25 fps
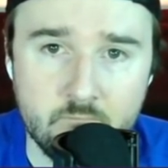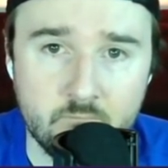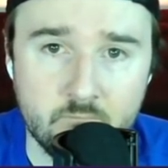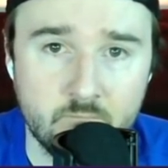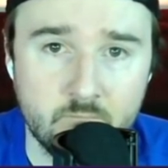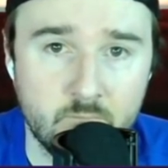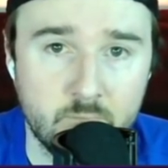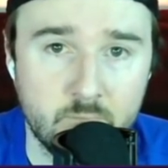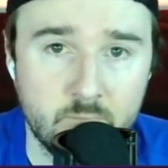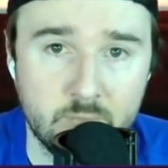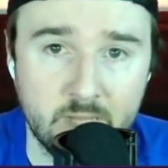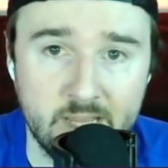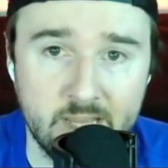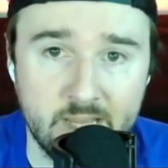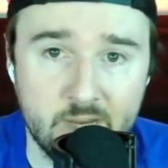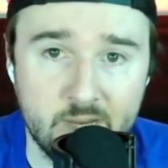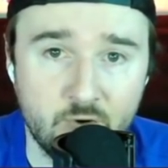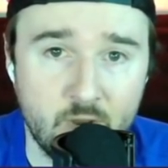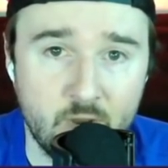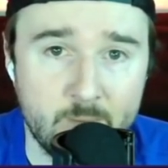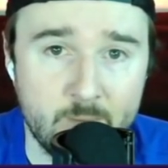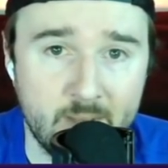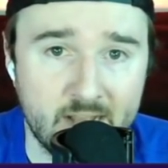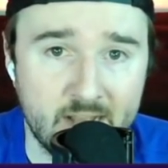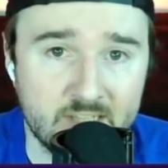playing
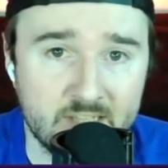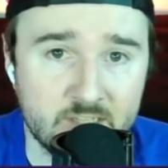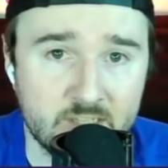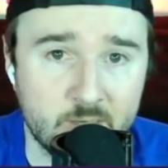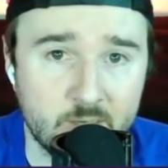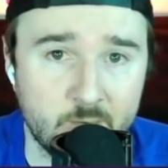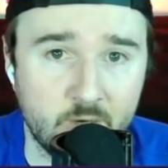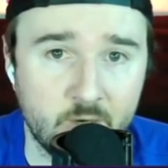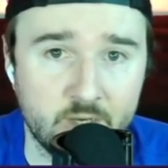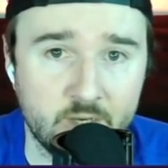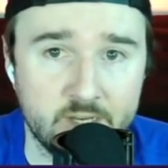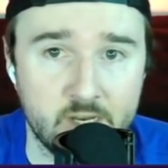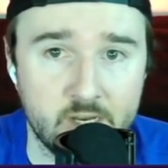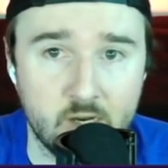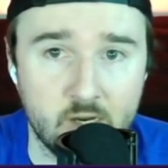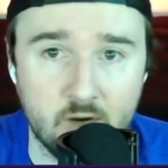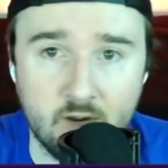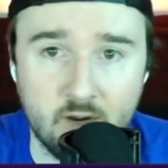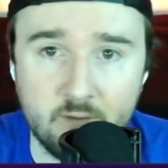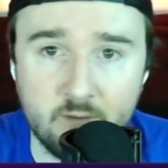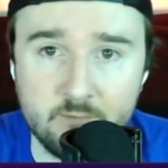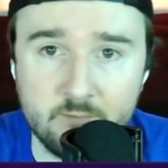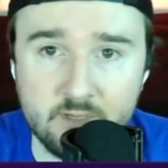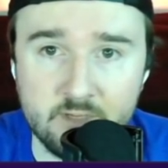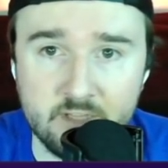great basketball here.
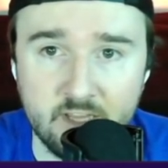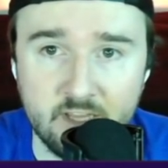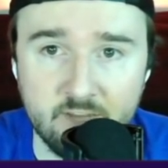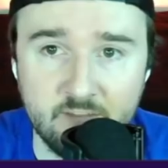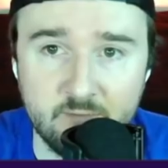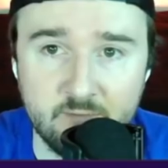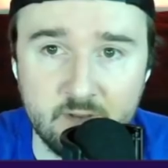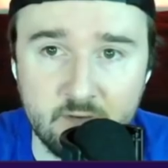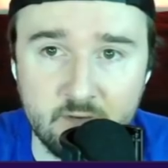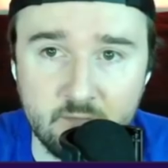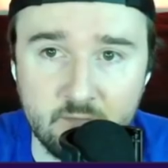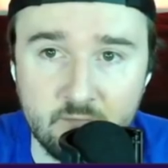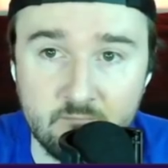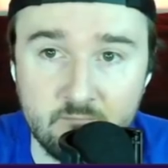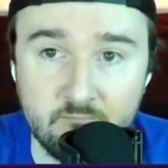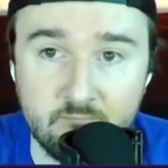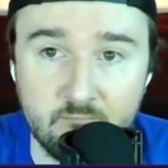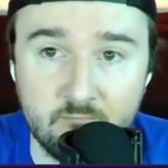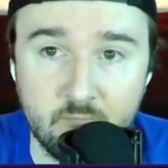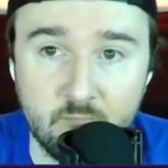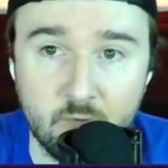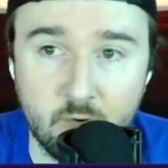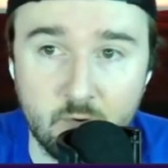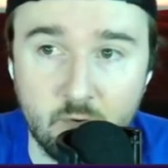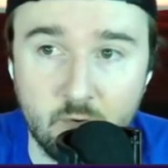I mean, they've been
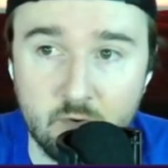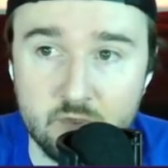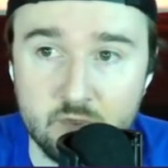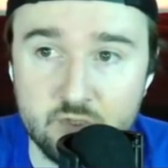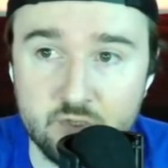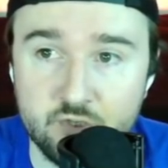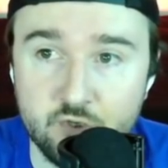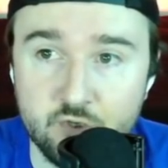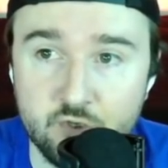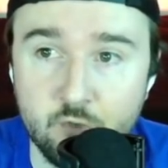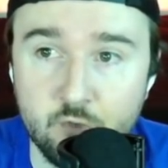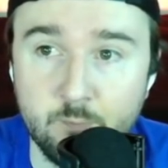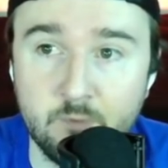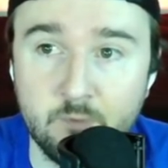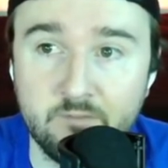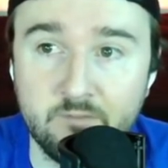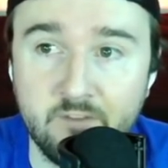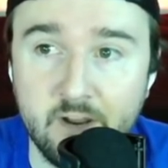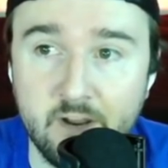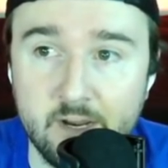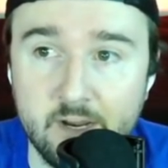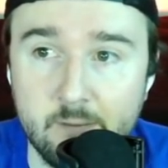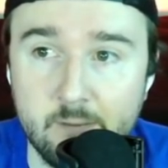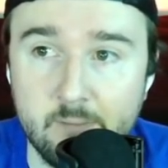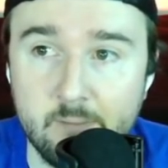super
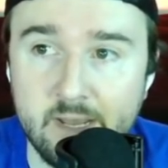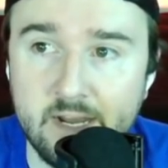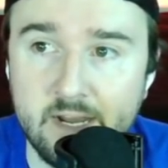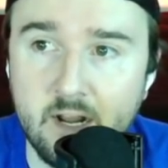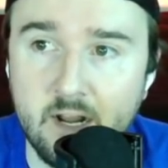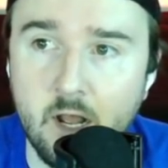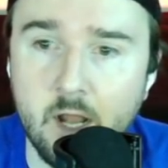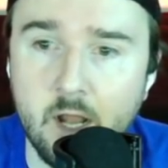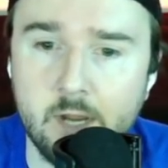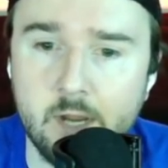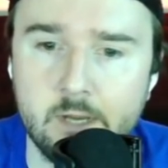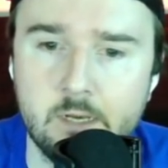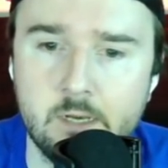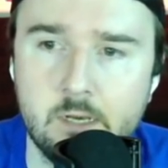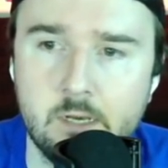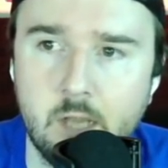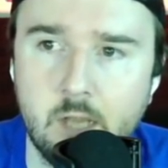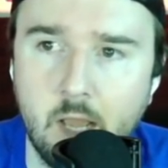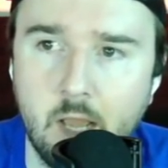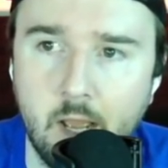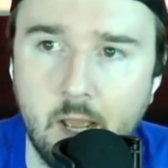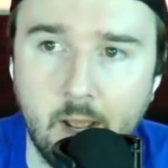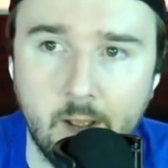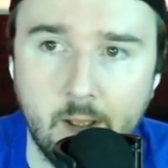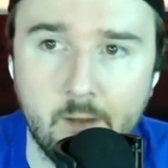fun to bet
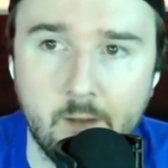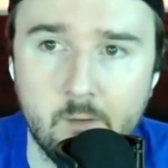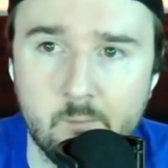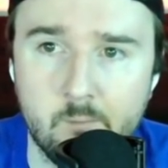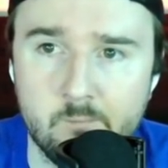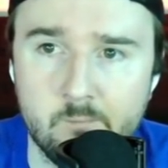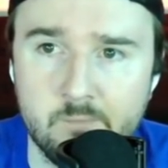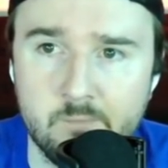on.